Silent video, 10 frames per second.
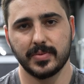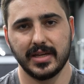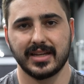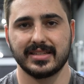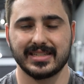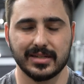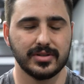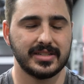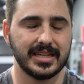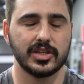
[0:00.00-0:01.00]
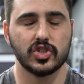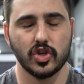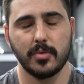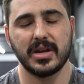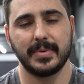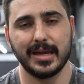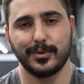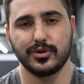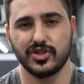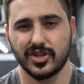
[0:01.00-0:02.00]
but you can still see so many
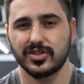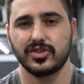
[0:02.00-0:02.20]
people just